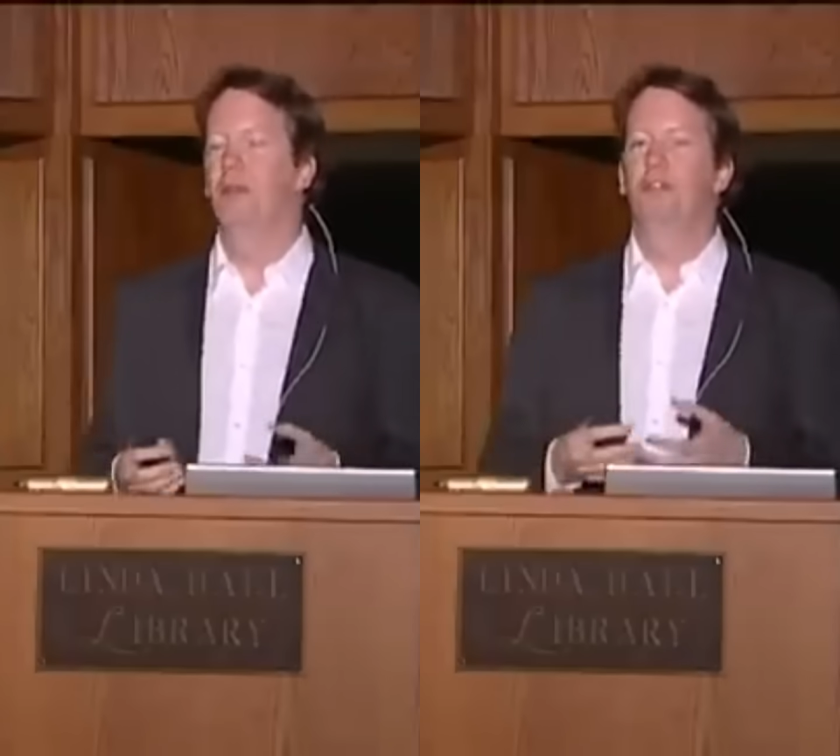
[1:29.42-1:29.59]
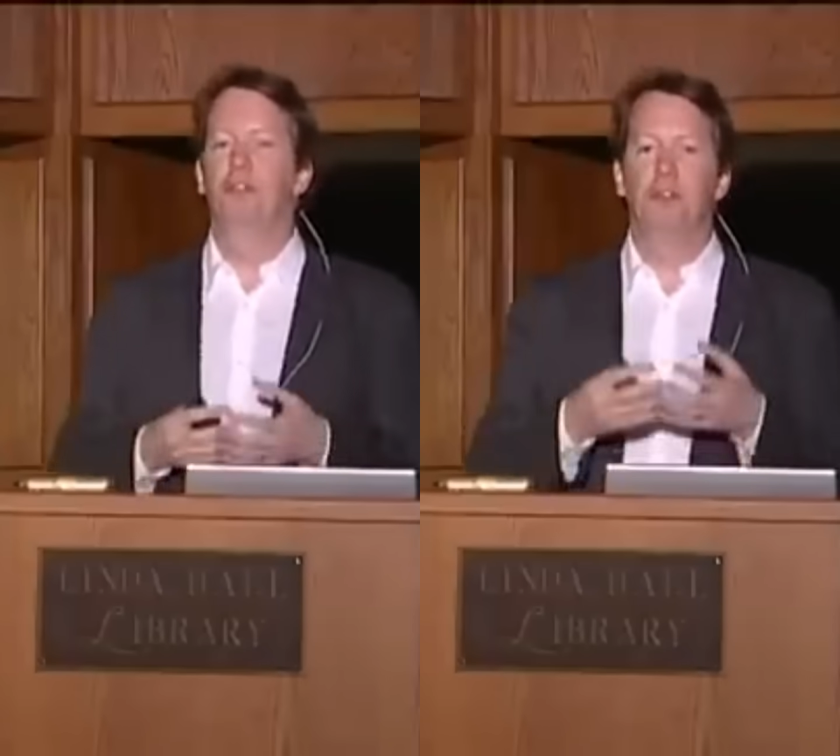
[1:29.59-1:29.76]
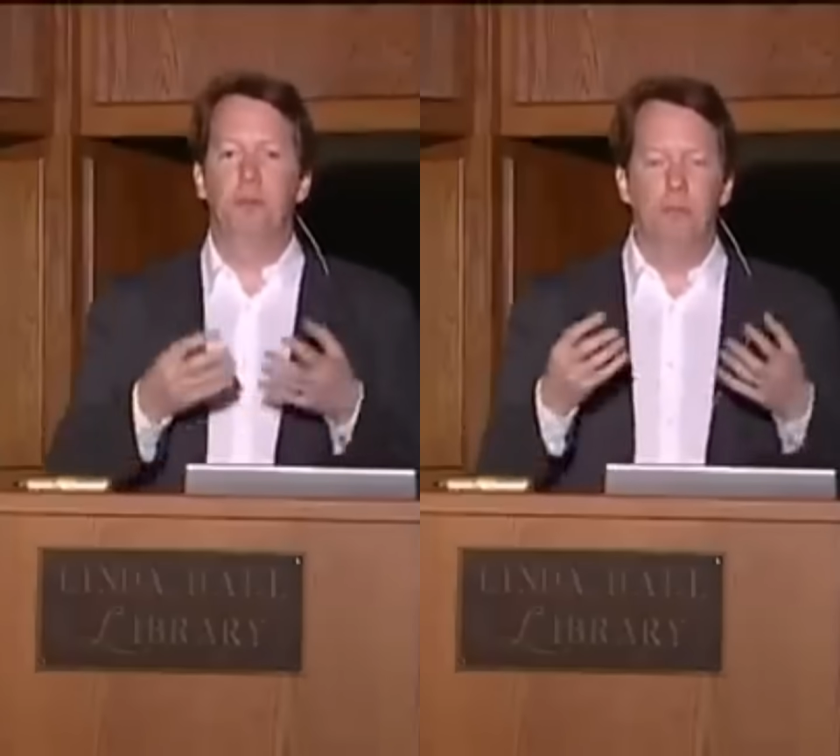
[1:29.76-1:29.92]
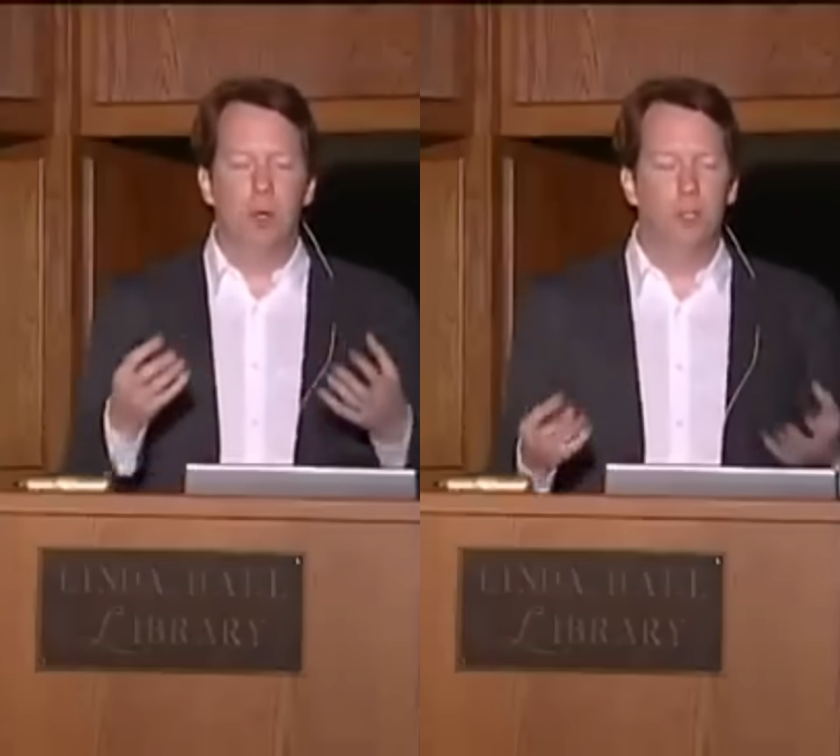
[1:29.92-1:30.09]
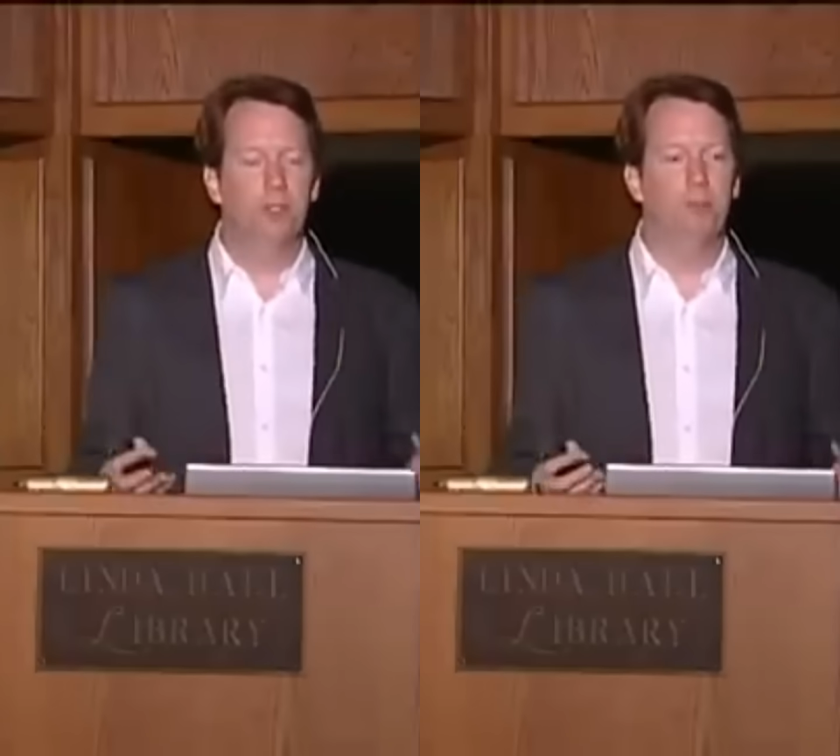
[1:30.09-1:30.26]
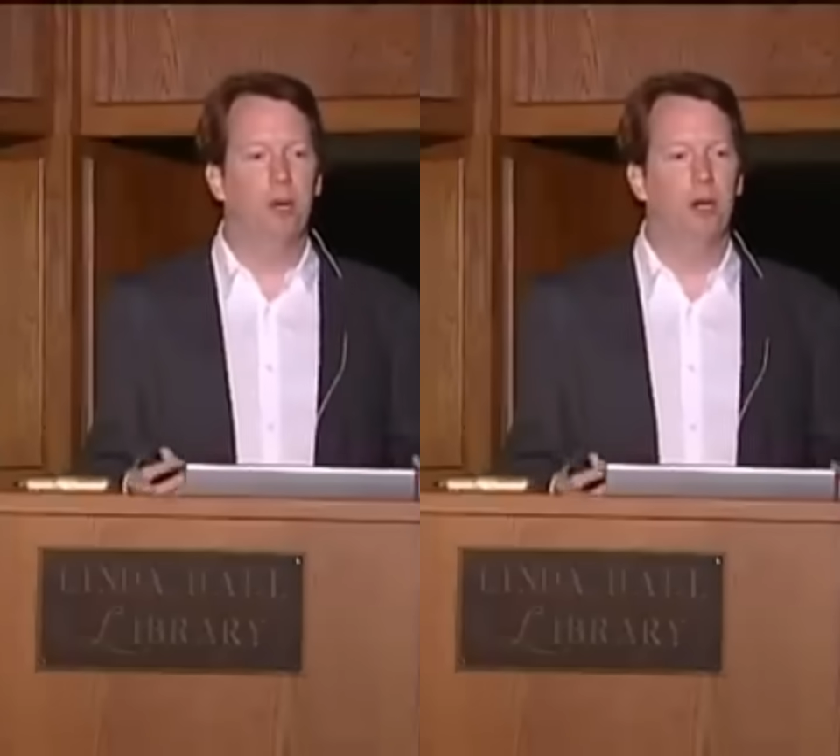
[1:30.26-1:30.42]
for the
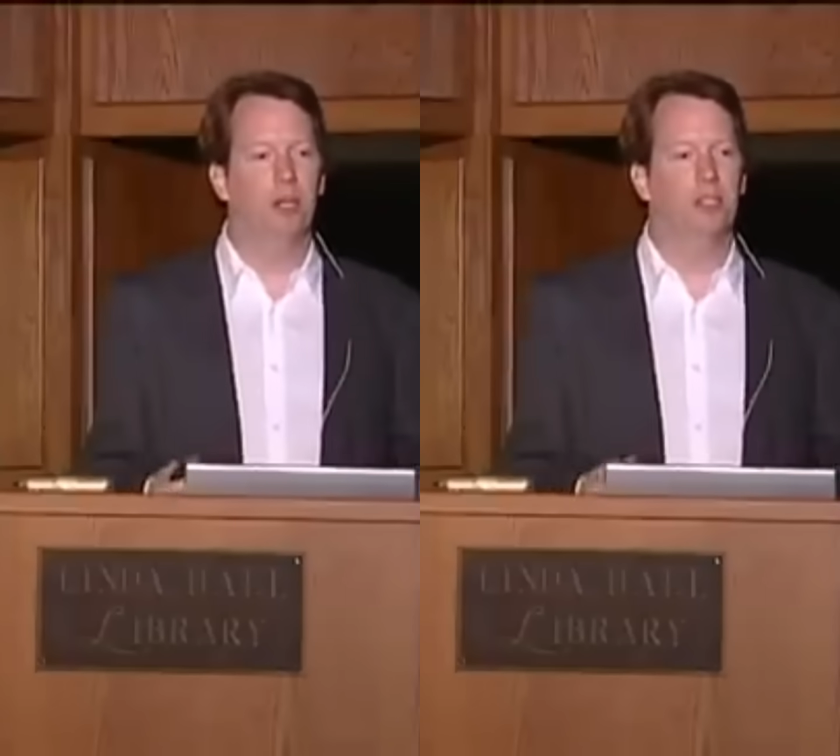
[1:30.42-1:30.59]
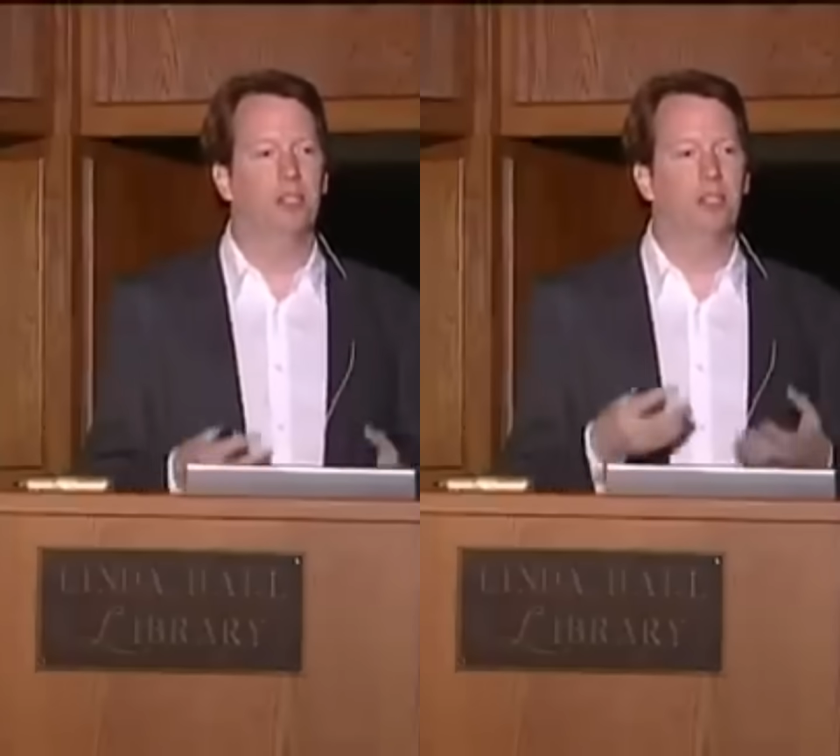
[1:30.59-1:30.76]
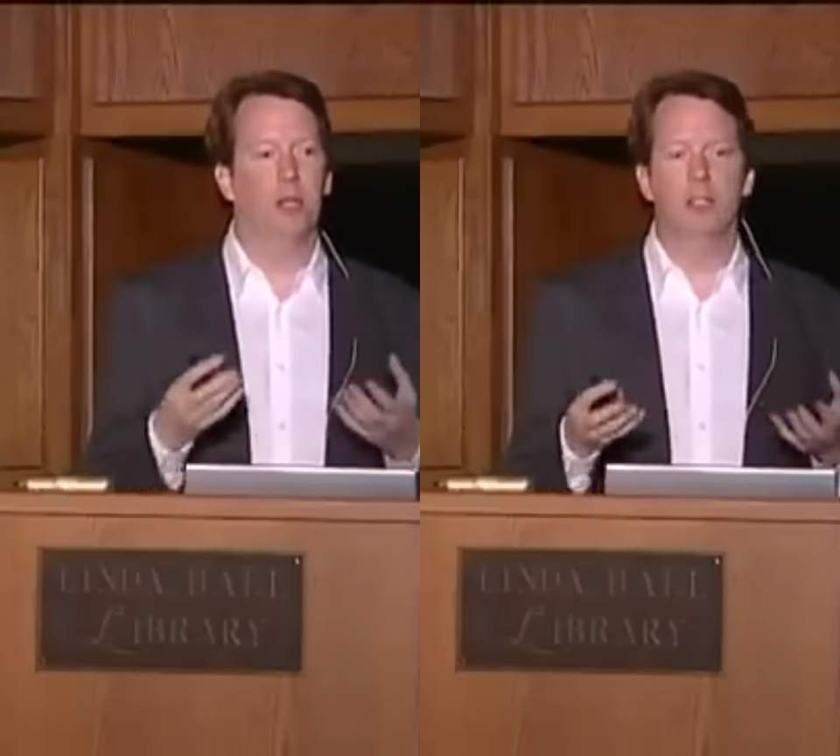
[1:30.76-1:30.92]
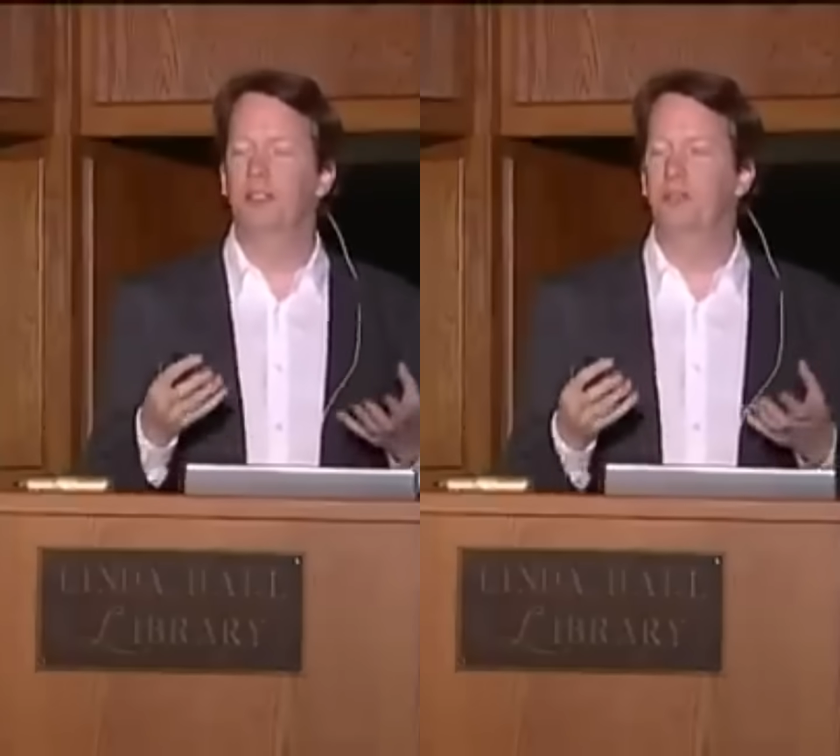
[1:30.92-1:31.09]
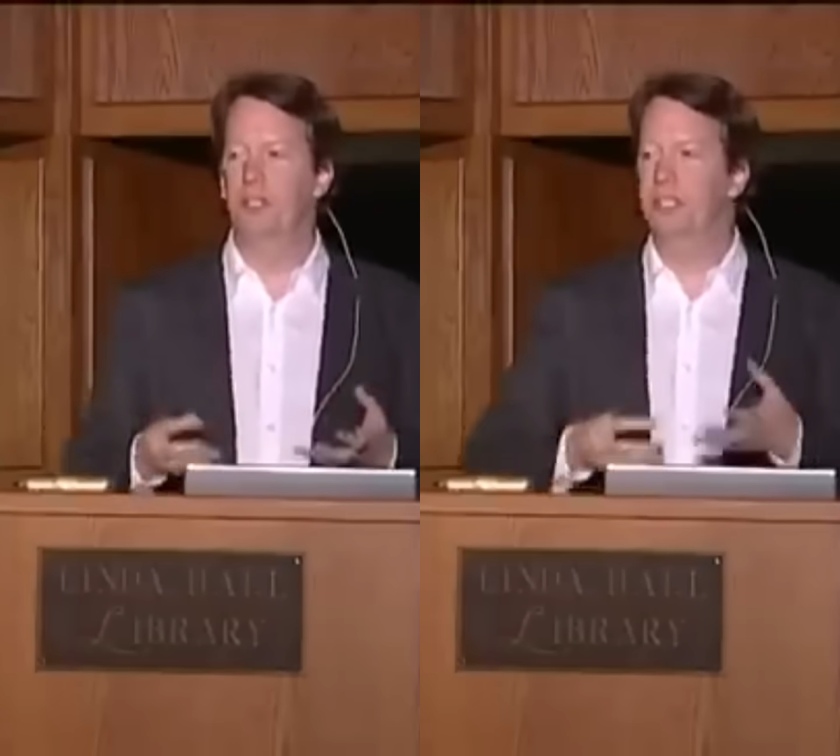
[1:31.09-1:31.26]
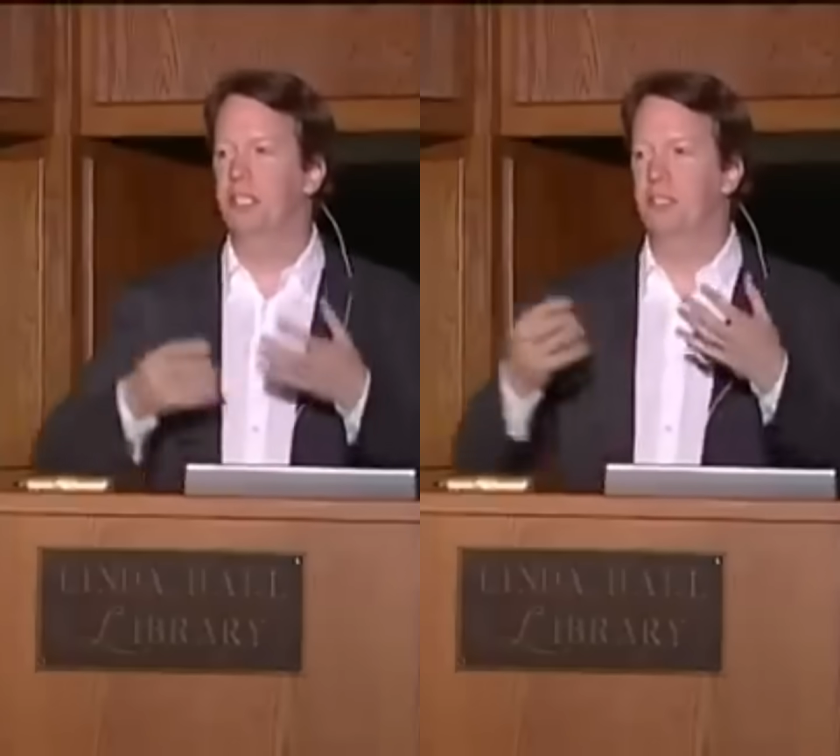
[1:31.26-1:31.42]
most part, the laws of
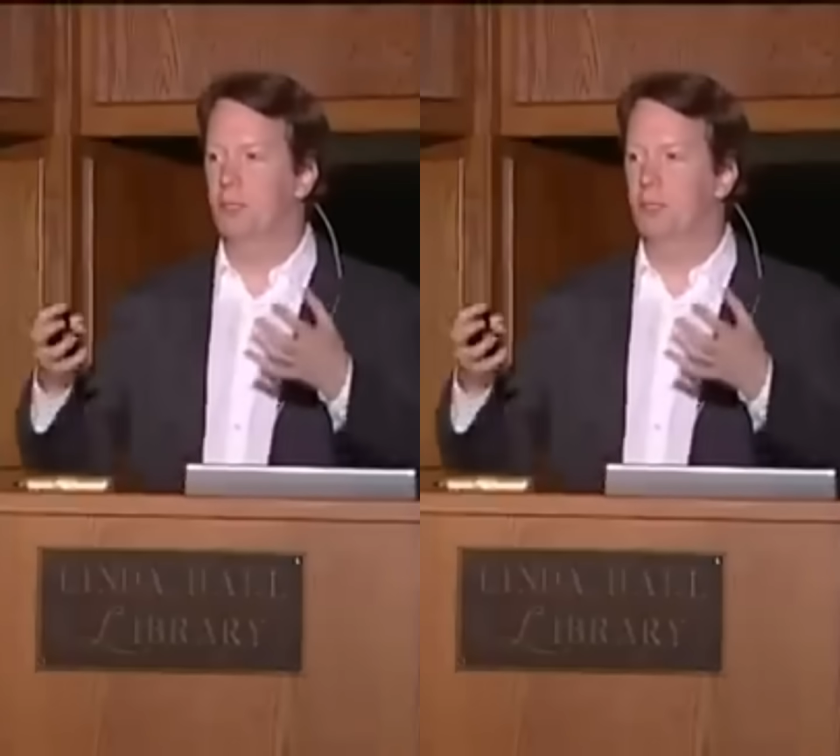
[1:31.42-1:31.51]
physics